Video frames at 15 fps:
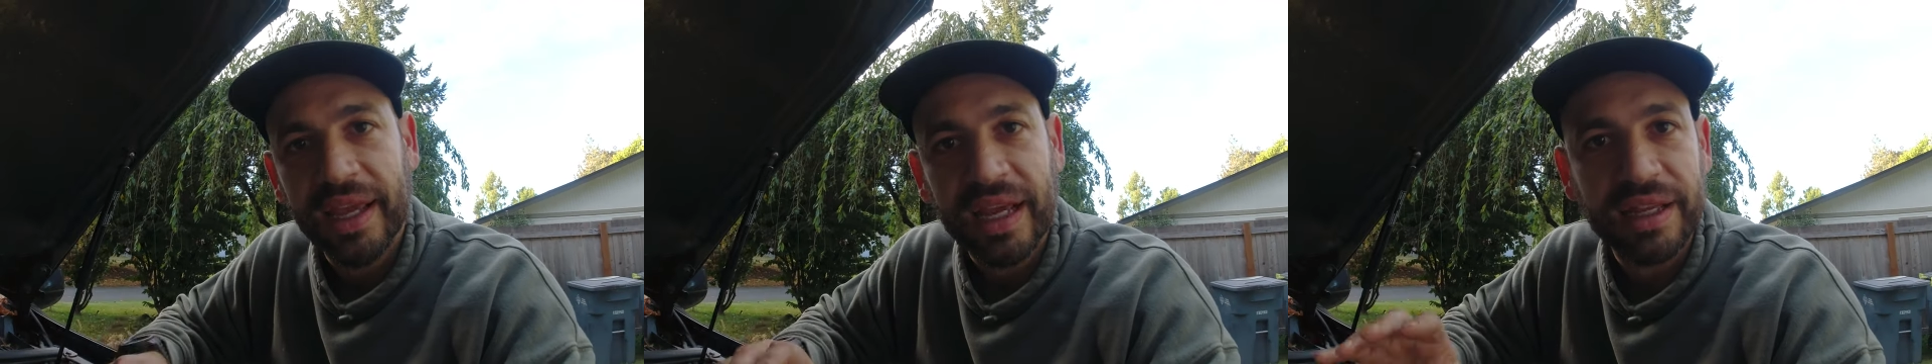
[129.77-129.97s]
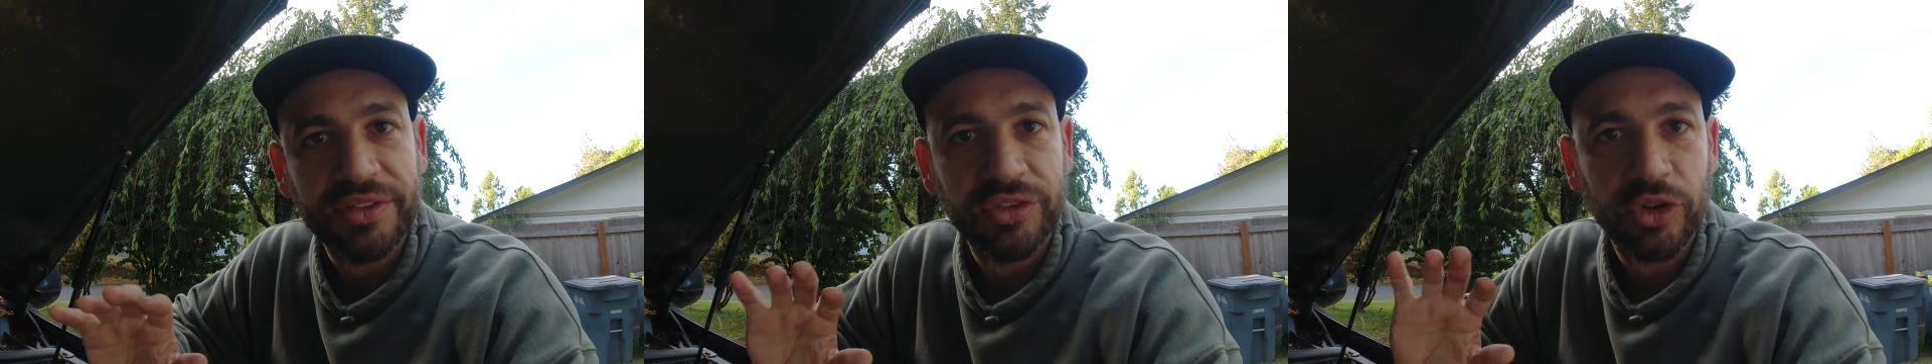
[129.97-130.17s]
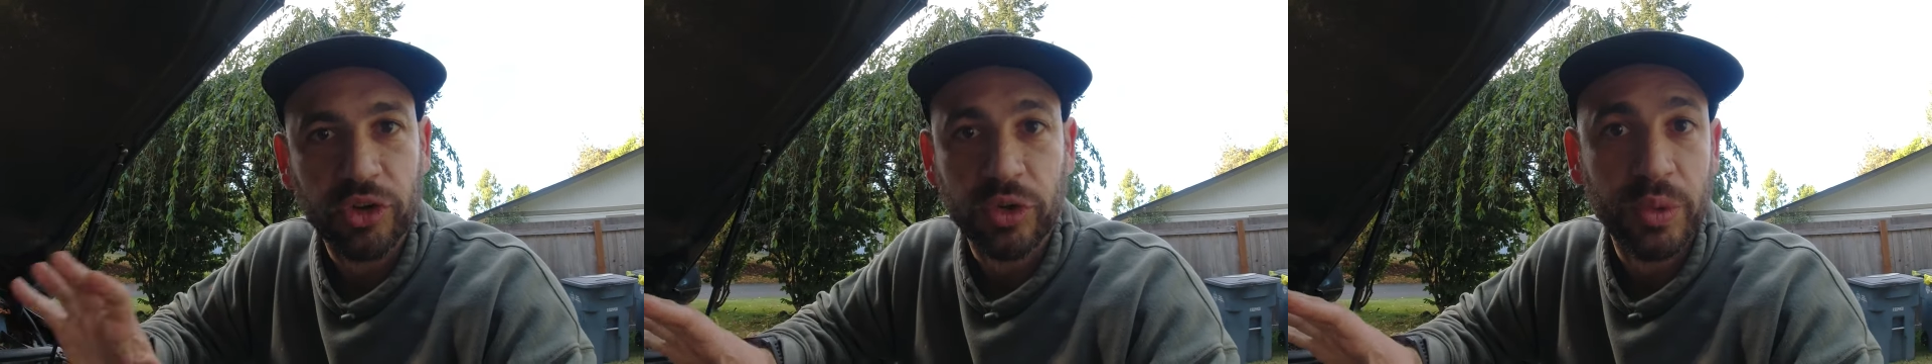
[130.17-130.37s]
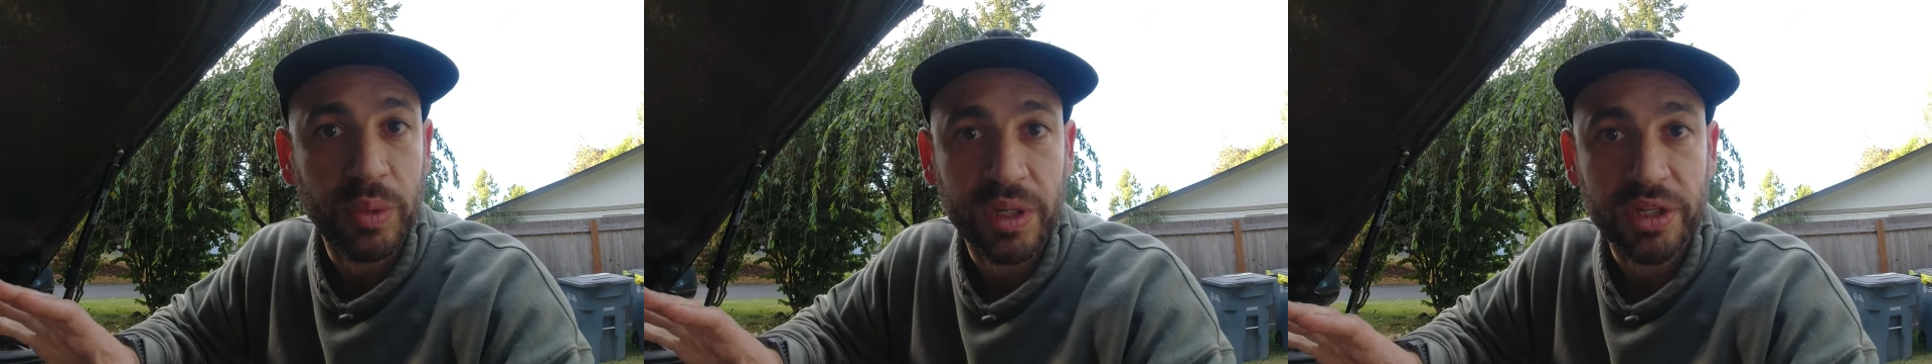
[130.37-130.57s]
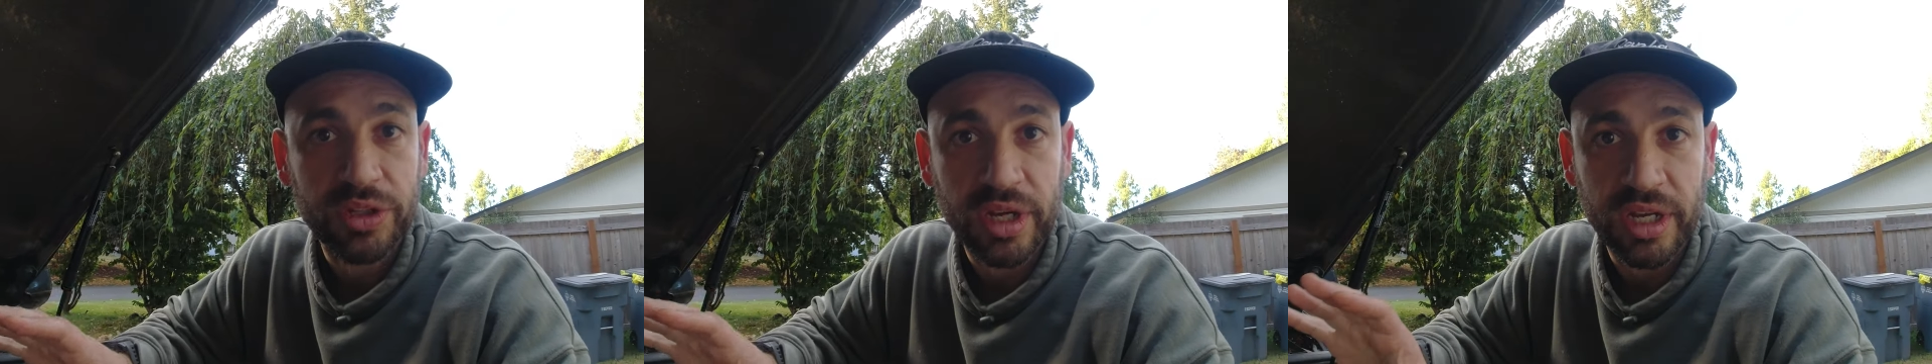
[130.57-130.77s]
and so you need
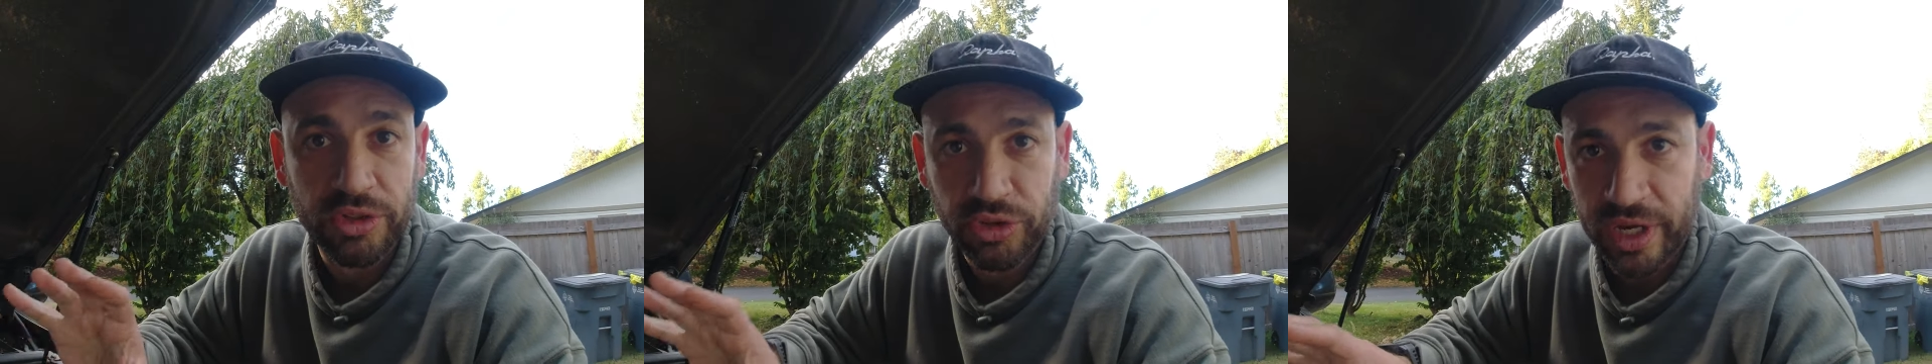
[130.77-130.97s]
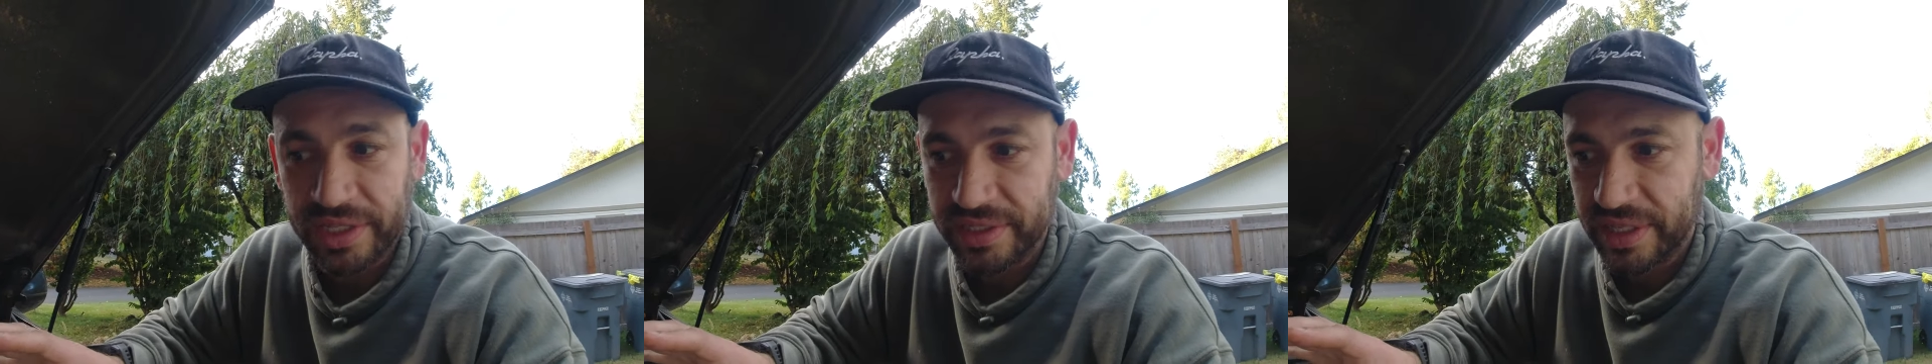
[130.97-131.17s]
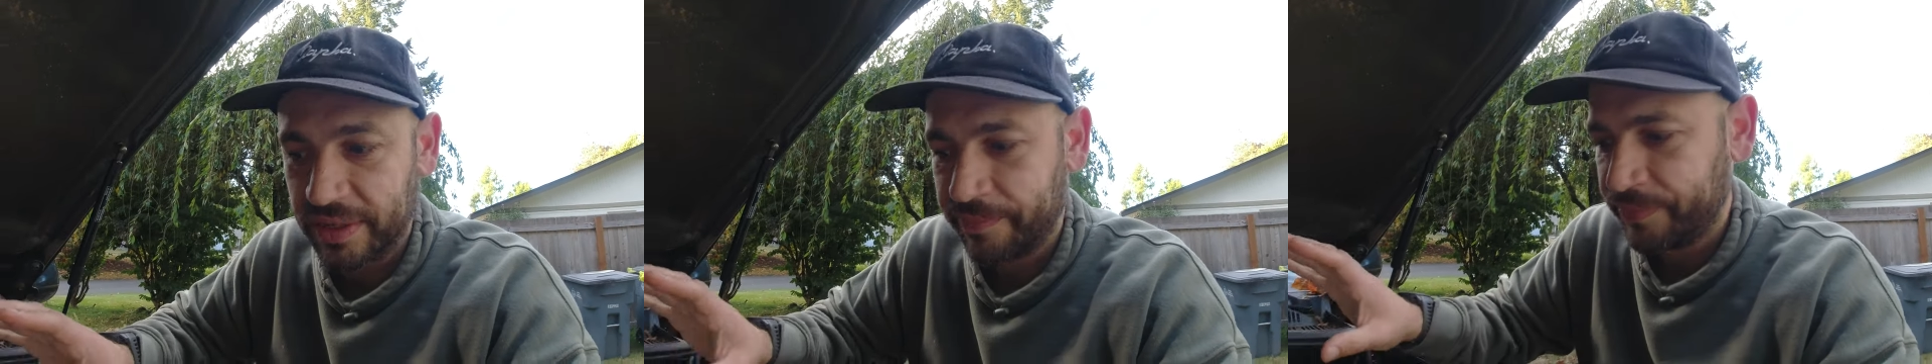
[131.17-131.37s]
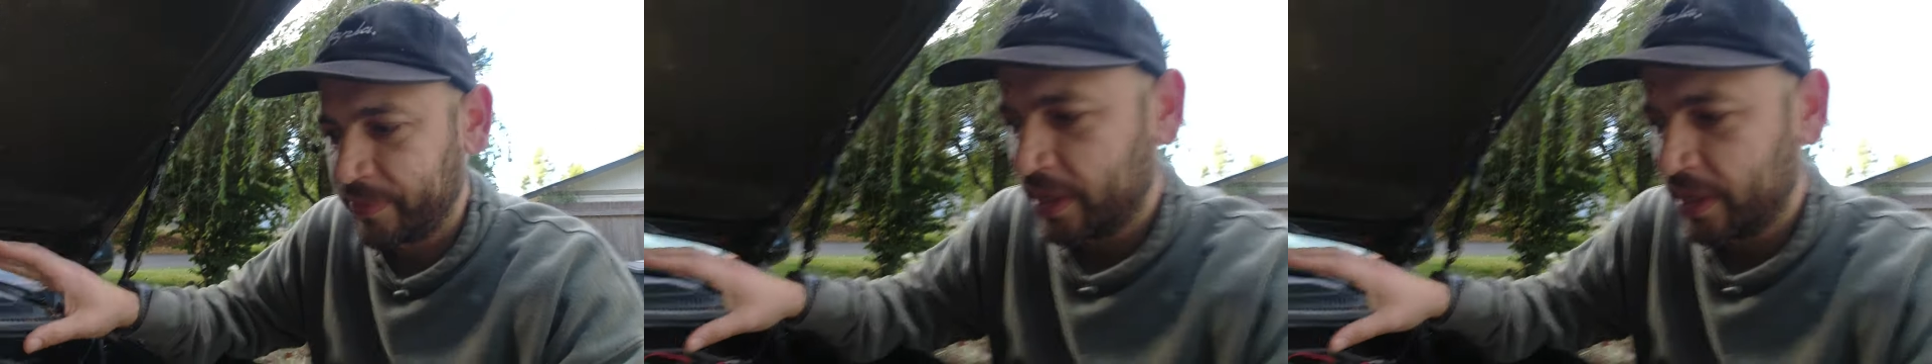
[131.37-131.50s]
to address it.